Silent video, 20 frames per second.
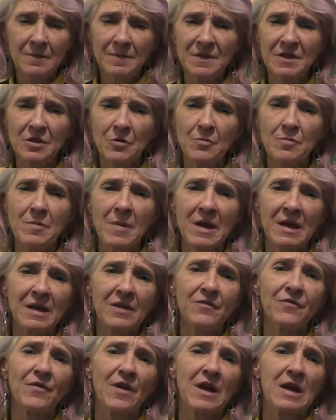So
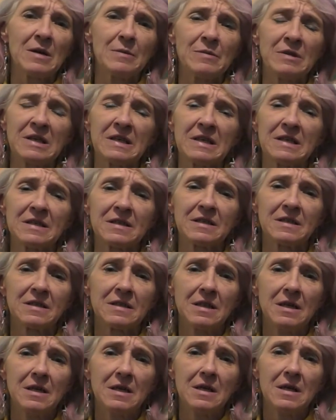many families
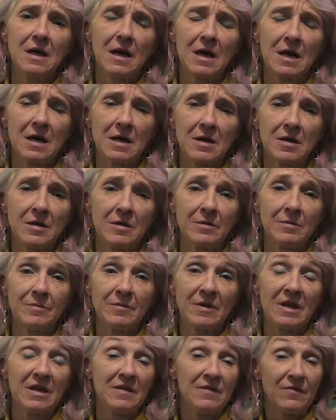
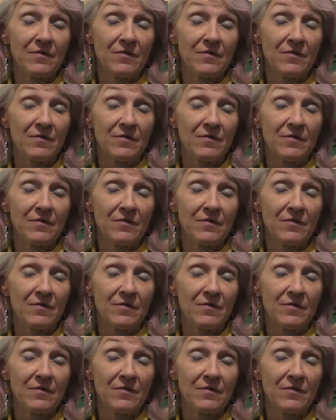in